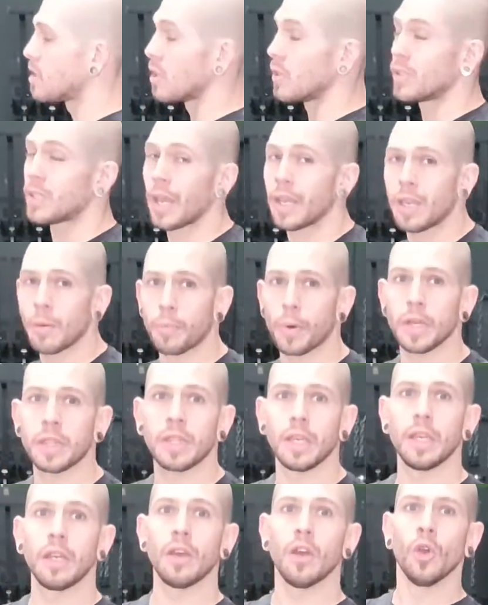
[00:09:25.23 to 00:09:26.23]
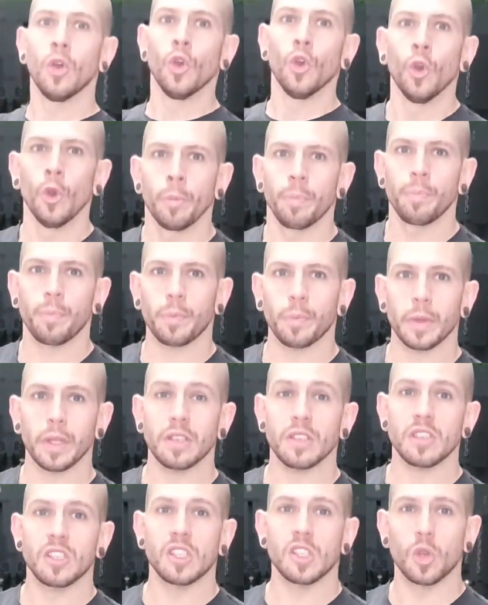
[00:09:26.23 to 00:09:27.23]
So take a breath in,
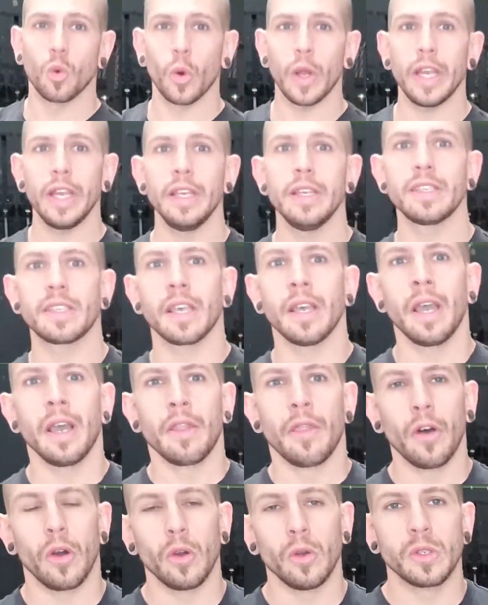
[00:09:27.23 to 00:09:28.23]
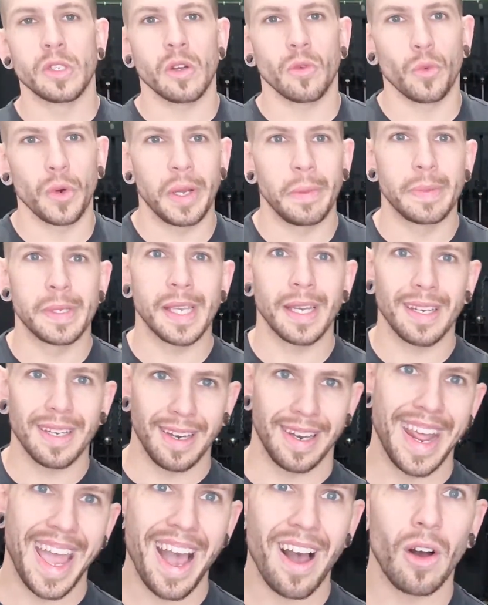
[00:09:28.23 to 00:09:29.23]
squeeze those ribs
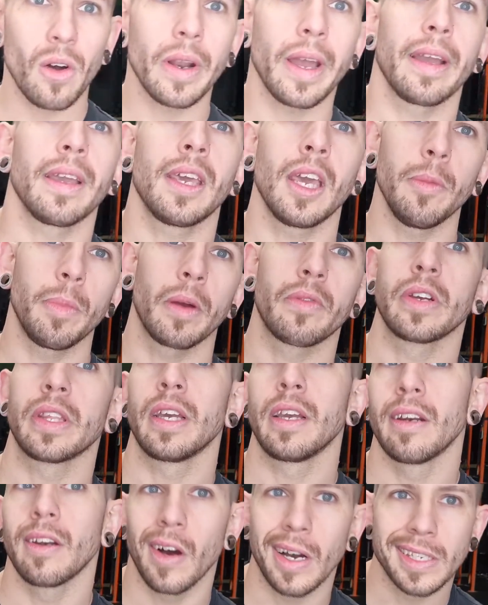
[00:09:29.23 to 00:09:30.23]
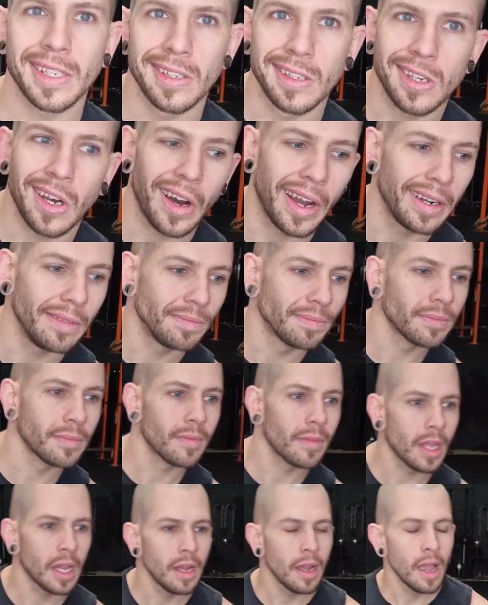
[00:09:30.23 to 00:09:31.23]
down, and keep everything nice and tight.
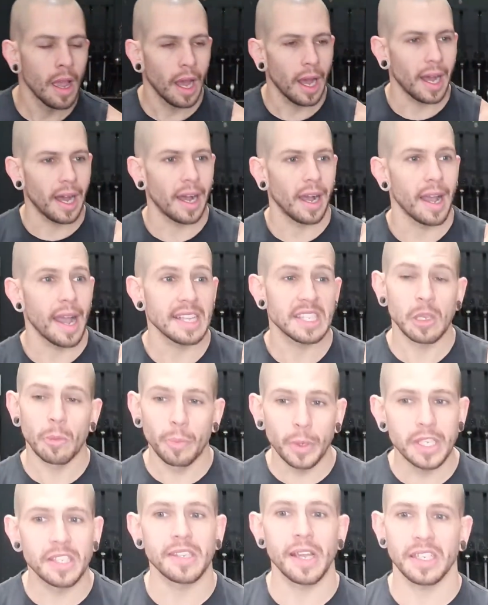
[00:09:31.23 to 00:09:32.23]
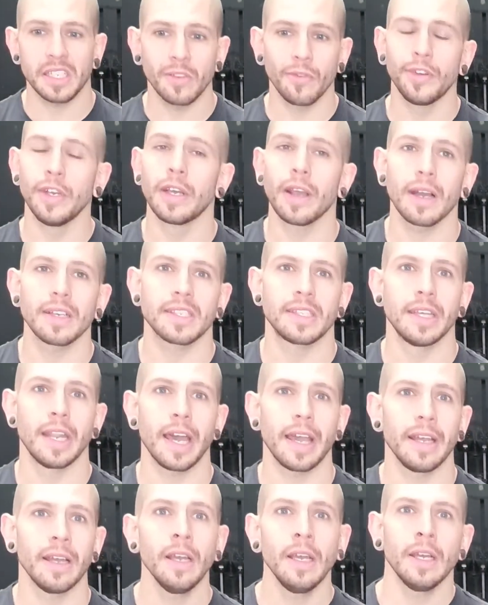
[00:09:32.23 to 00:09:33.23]
That's a big session for you guys
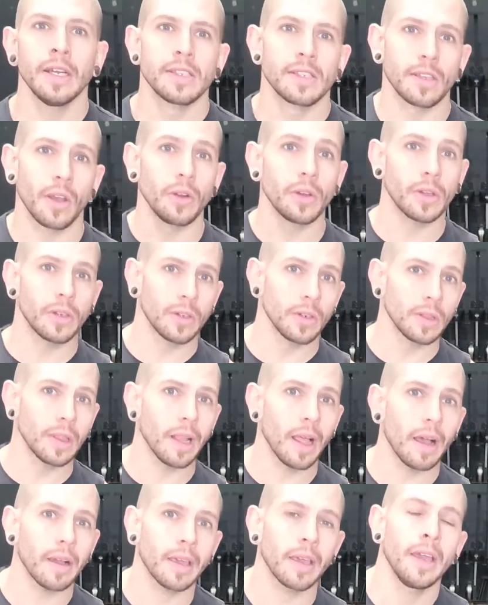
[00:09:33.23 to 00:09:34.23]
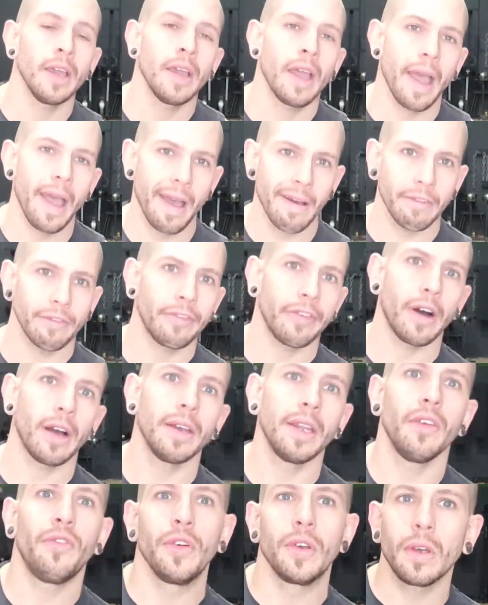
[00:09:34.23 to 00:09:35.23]
today, so good luck, have
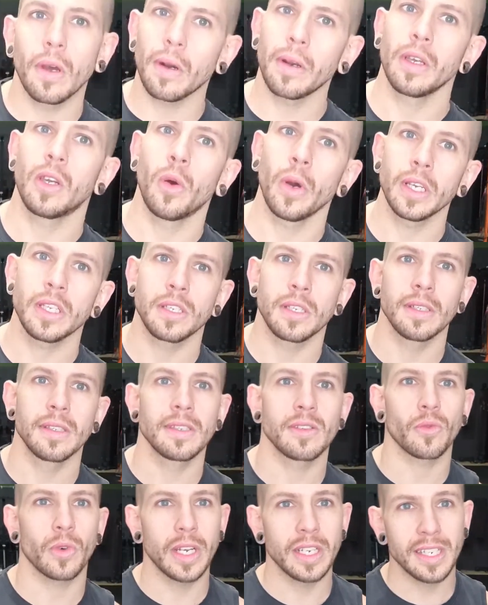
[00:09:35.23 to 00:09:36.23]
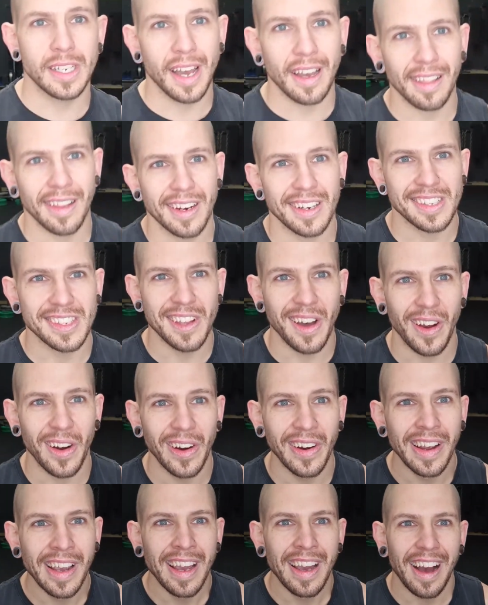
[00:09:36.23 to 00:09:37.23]
fun. If you've got any questions, reach out, let us
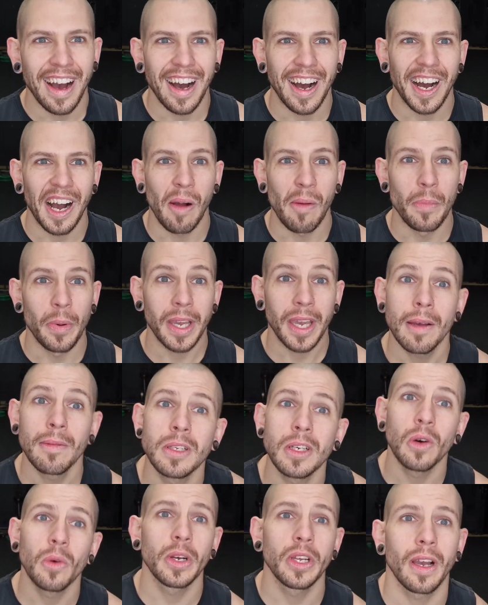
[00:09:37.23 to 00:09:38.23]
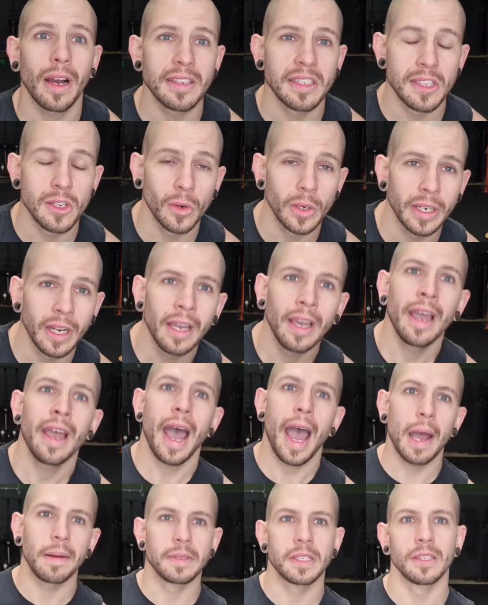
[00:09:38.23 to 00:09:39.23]
know. But keep doing what you guys are doing,
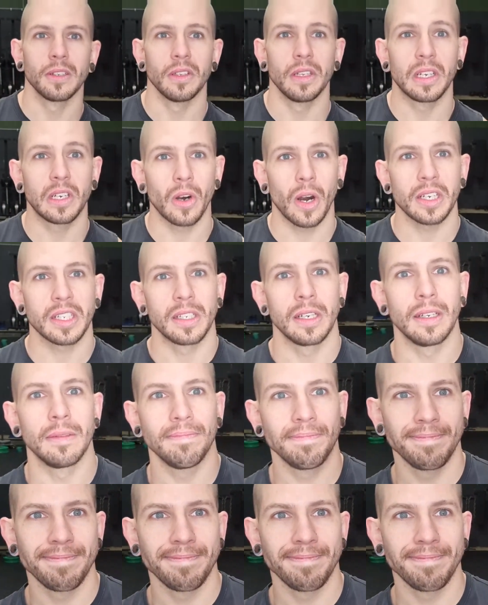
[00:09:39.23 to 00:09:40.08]
absolutely crushing it.